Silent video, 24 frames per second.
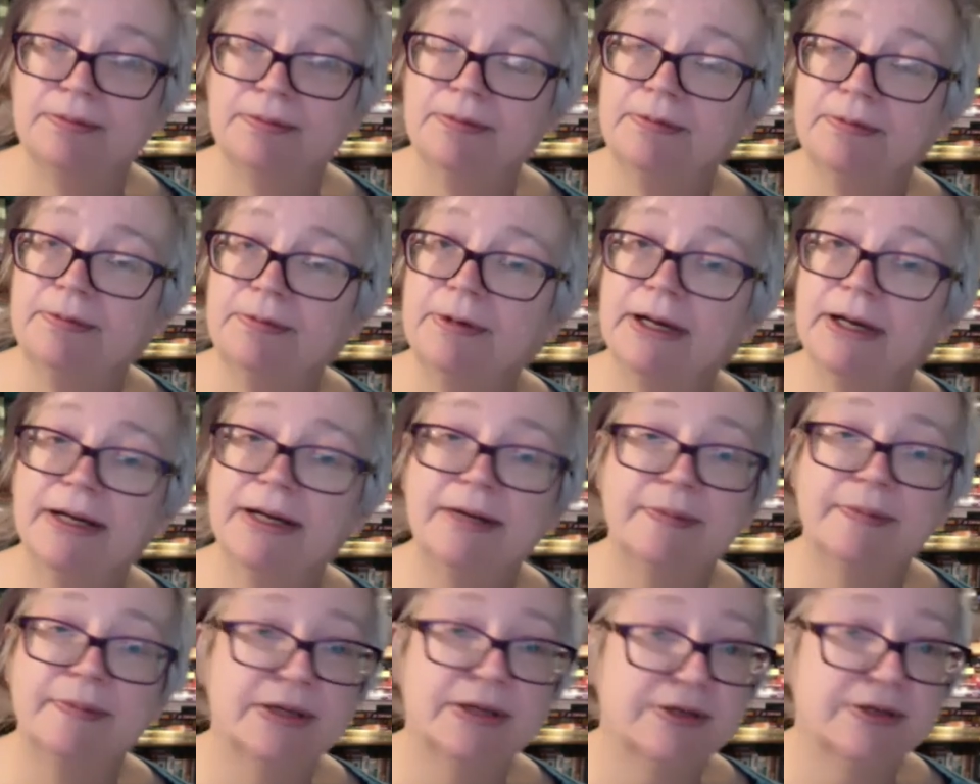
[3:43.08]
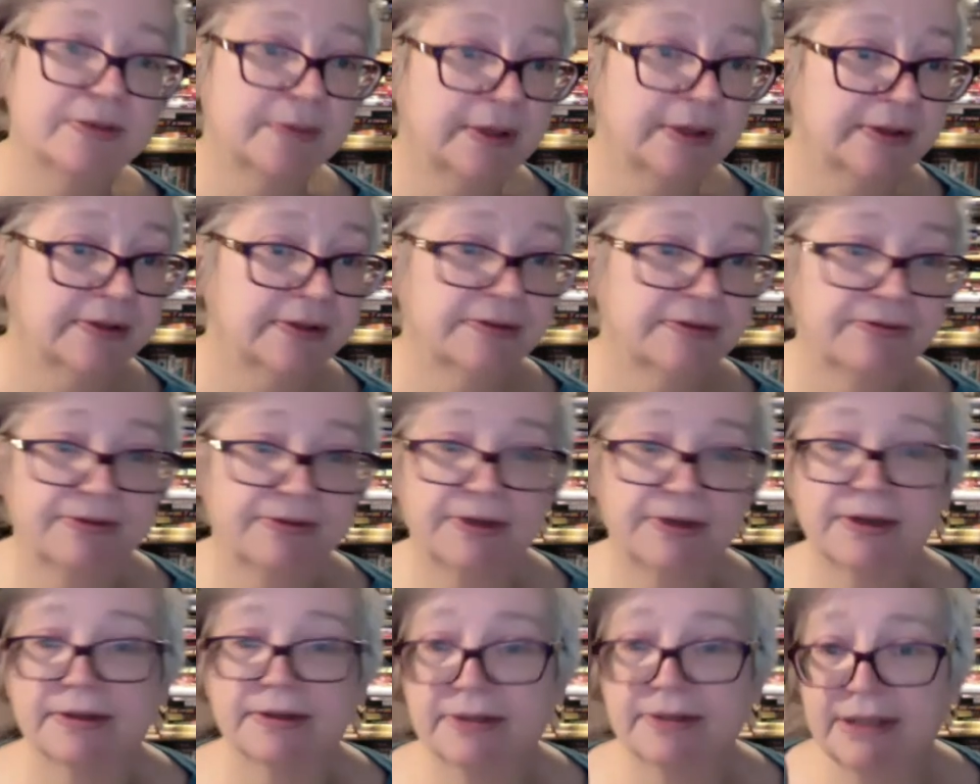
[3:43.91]
Read a bunch of Walter
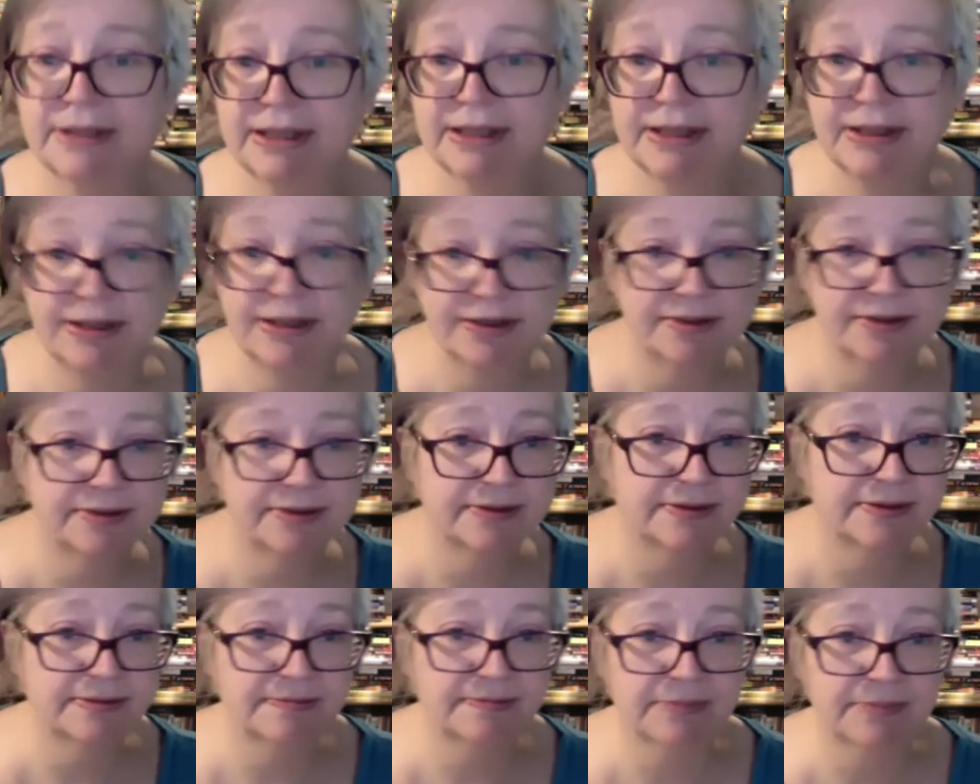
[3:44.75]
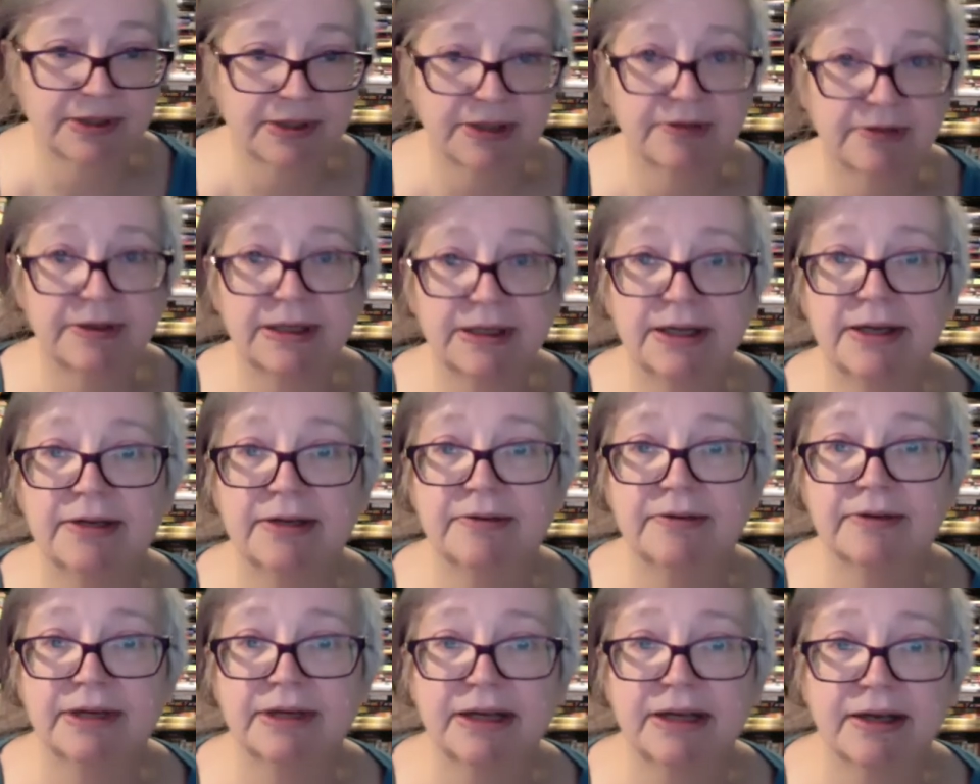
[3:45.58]
Farley and Marguerite
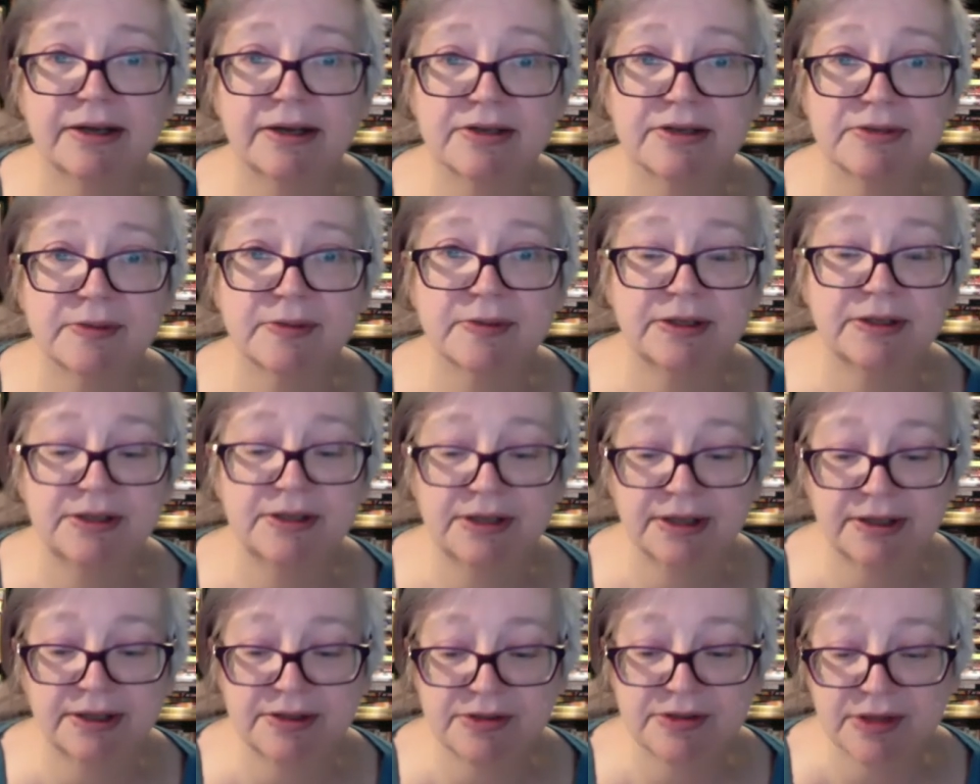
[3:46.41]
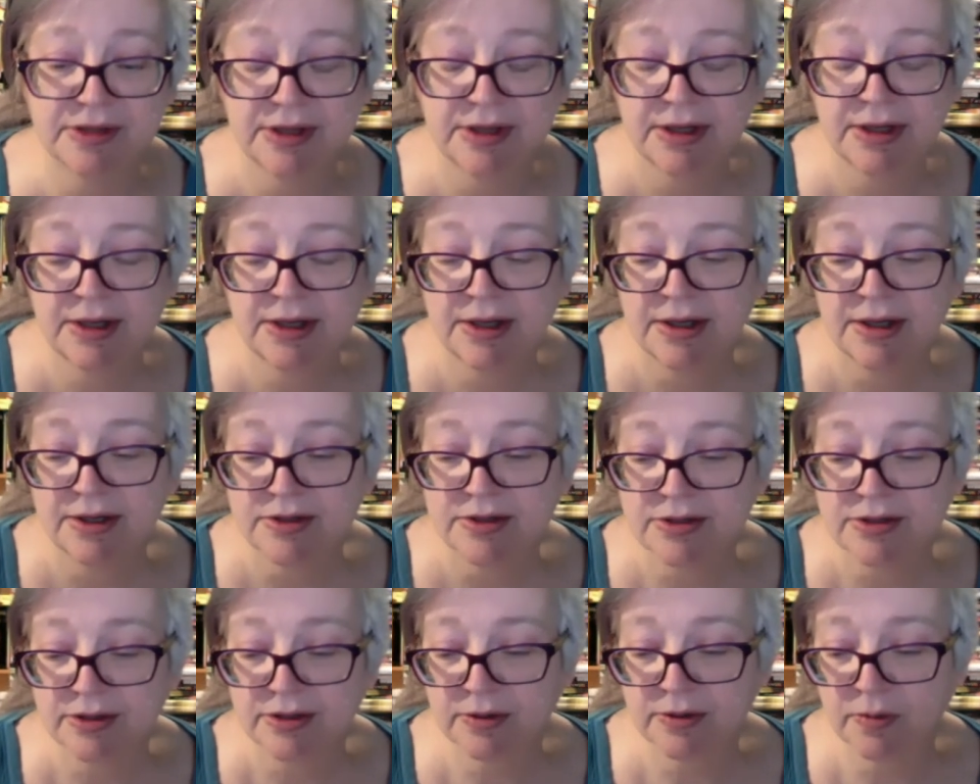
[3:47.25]
Henry, as one does.
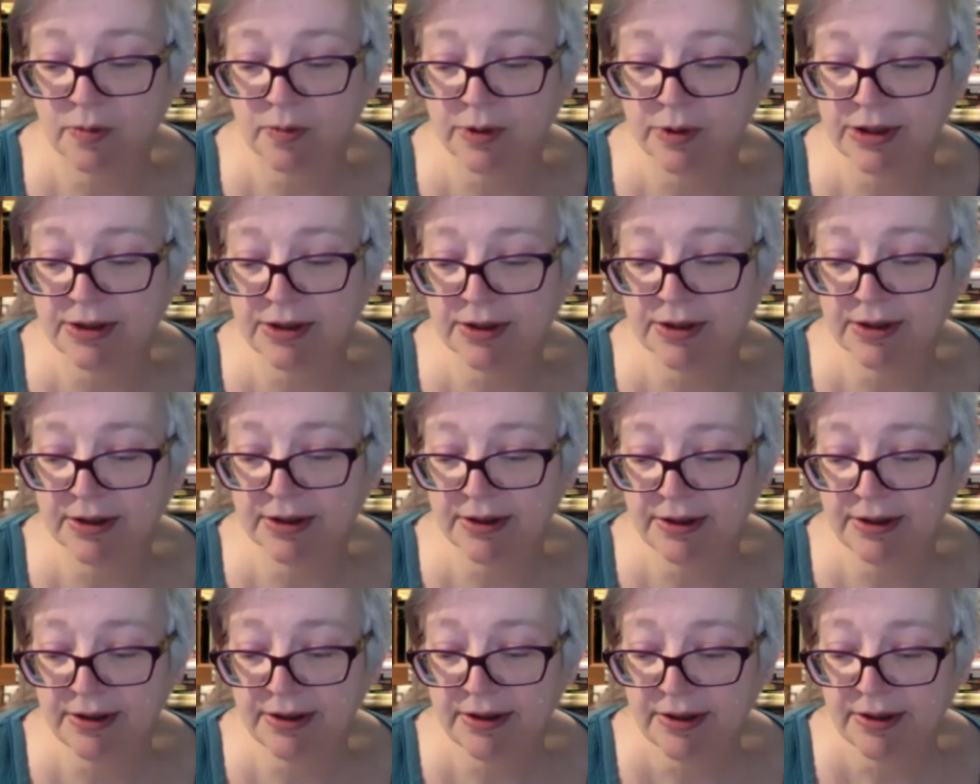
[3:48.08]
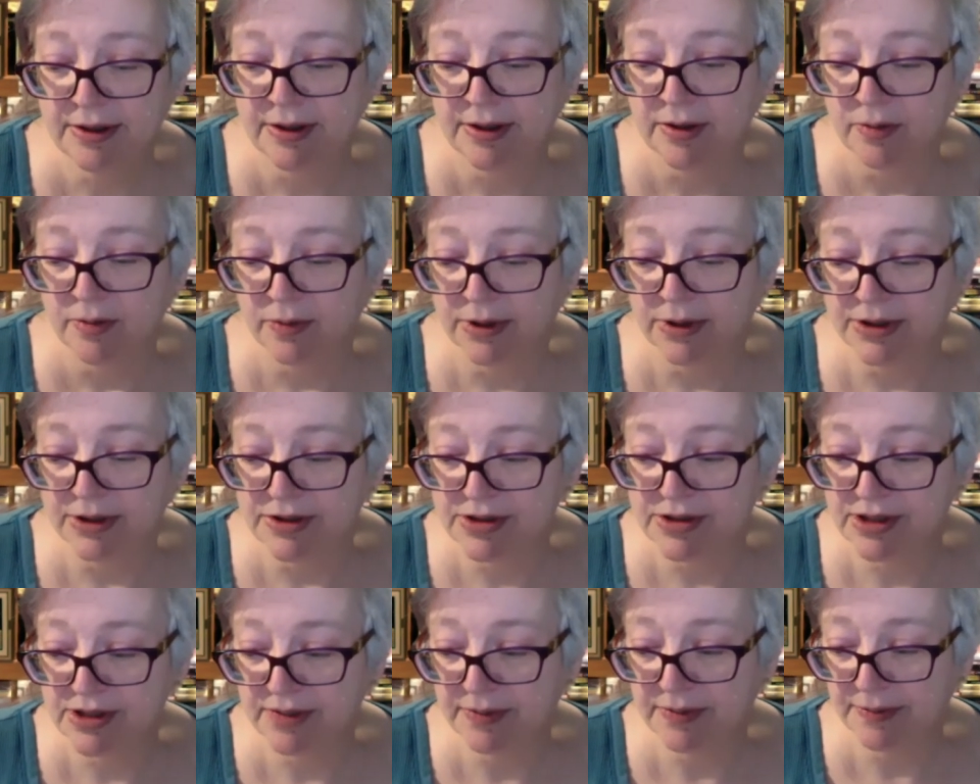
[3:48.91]
So when I
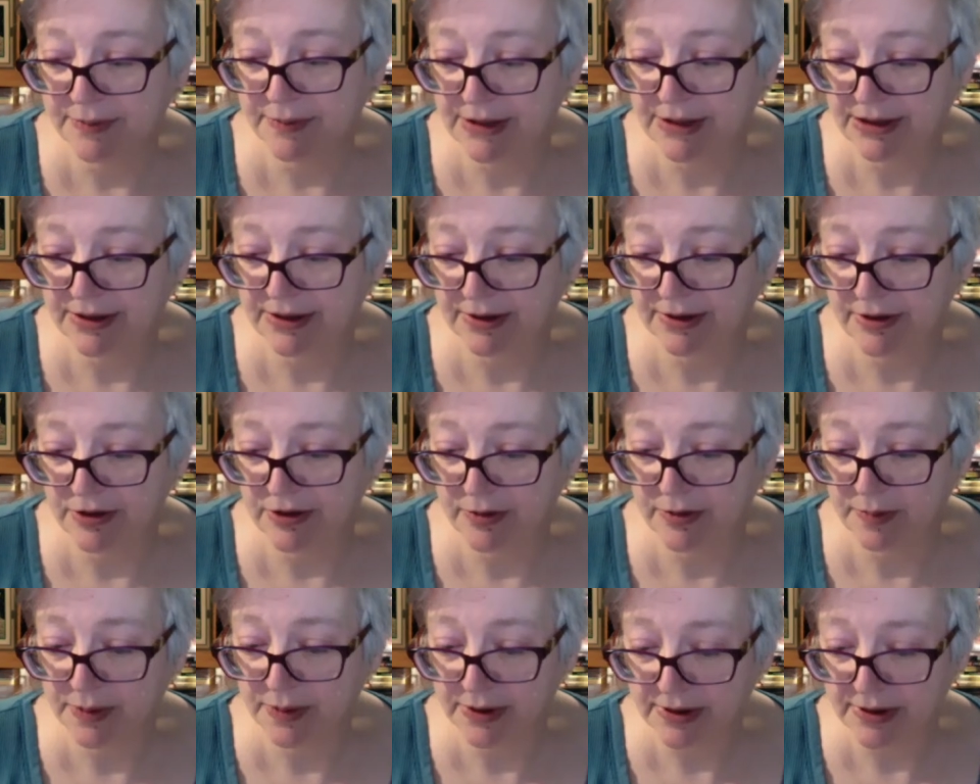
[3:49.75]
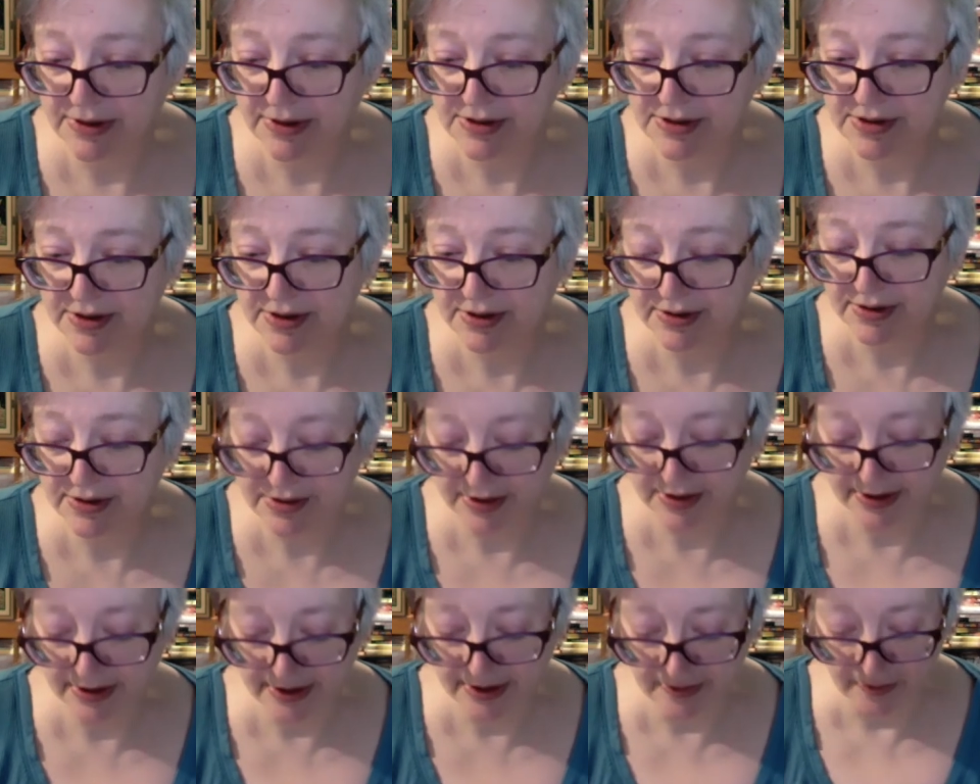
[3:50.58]
was implementing a new process,
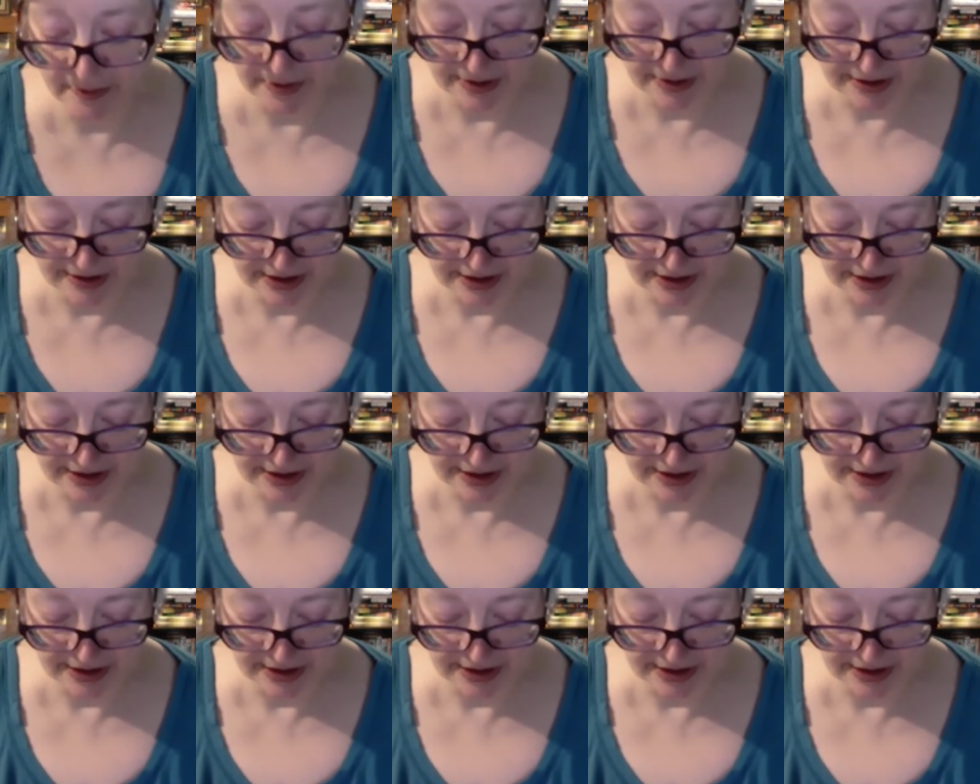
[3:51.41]
I wanted to